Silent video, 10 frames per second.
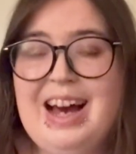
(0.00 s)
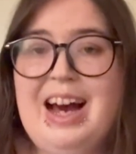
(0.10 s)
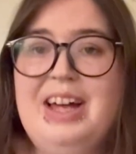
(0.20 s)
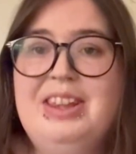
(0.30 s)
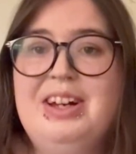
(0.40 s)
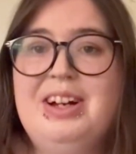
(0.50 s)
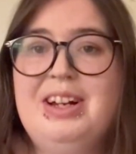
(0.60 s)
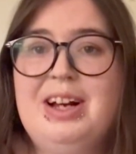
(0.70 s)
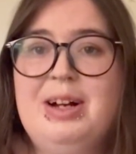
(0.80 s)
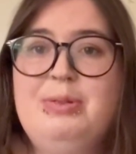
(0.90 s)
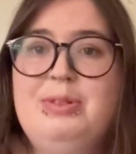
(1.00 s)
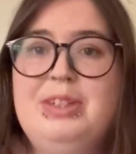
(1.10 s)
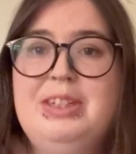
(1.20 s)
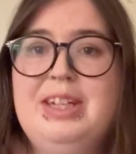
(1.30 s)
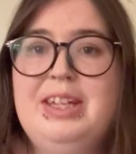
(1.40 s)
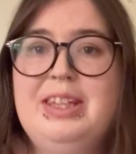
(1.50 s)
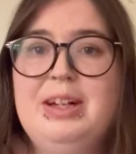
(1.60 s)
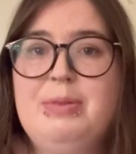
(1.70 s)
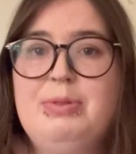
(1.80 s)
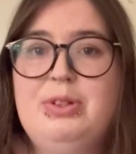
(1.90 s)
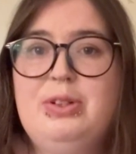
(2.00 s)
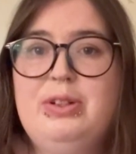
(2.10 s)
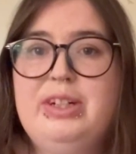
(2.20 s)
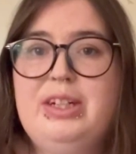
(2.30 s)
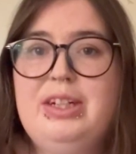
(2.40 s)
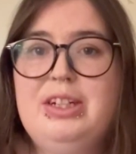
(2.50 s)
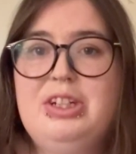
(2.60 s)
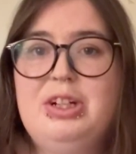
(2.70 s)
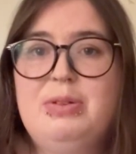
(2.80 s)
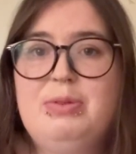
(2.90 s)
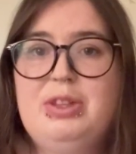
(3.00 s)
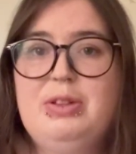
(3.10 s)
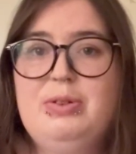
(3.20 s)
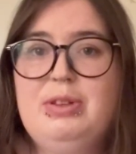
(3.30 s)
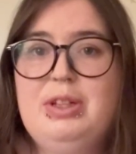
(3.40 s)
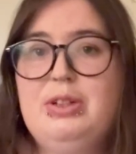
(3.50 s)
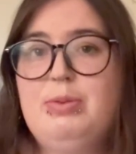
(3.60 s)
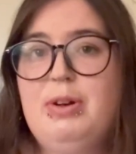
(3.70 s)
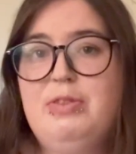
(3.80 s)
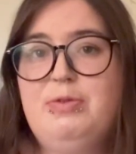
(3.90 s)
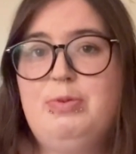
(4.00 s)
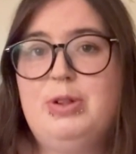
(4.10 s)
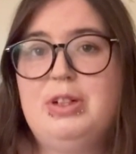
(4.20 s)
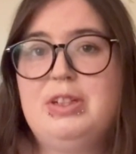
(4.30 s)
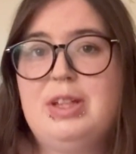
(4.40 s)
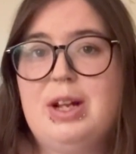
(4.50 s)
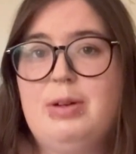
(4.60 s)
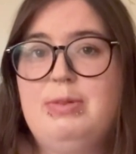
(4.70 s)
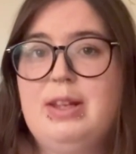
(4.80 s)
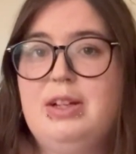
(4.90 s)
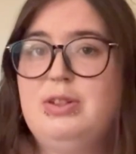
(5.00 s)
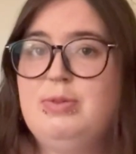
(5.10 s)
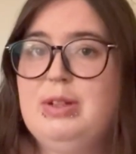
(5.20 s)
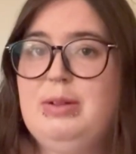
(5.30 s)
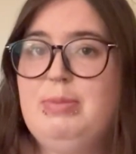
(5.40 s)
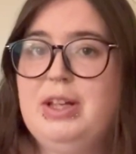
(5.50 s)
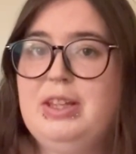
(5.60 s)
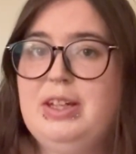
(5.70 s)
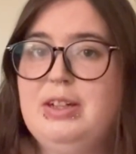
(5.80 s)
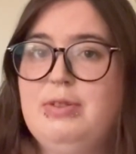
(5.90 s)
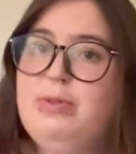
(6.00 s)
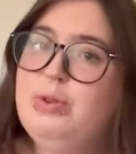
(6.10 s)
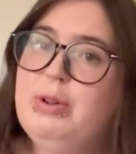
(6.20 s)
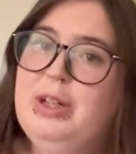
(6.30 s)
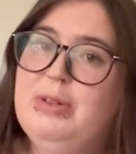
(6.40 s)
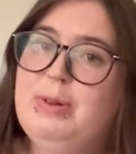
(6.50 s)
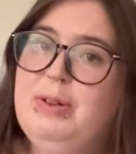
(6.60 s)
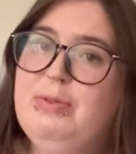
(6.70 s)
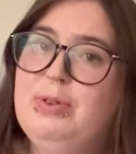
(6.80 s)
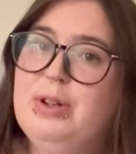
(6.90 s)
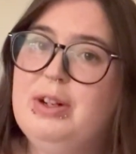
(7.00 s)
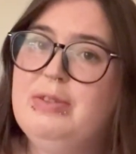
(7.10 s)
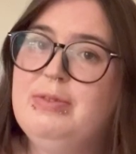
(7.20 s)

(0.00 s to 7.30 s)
I thought I would take the opportunity to share with you the 12 books that I would like to read by the end of 2024.